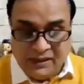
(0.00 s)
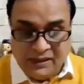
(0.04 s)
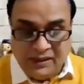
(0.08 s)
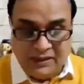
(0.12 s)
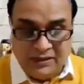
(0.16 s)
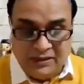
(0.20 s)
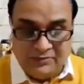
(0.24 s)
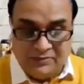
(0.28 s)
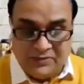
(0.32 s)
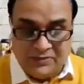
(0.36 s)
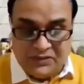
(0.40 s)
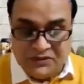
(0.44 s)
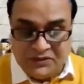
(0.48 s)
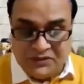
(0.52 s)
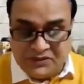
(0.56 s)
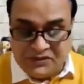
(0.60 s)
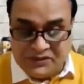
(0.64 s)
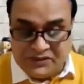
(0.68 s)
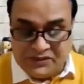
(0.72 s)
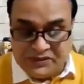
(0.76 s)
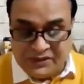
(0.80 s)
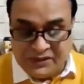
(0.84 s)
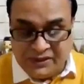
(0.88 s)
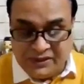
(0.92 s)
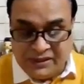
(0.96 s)
and
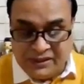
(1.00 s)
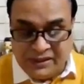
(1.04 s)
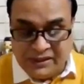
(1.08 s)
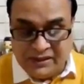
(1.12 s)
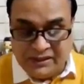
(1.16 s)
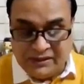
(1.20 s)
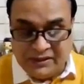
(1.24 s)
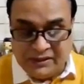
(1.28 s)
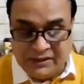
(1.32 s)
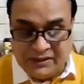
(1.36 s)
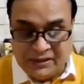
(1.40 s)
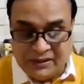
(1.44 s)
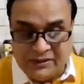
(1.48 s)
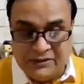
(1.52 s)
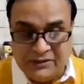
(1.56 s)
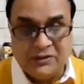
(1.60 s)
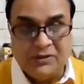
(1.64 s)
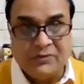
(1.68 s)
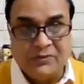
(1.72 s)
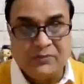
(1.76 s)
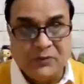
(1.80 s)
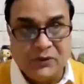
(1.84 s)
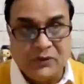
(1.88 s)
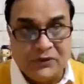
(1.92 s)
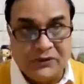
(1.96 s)
machinery,
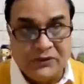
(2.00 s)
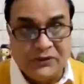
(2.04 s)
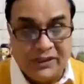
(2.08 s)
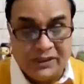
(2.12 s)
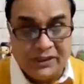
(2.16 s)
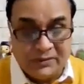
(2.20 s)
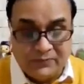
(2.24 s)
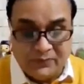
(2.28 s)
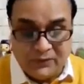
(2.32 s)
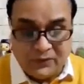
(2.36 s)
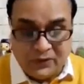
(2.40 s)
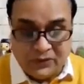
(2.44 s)
agriculture product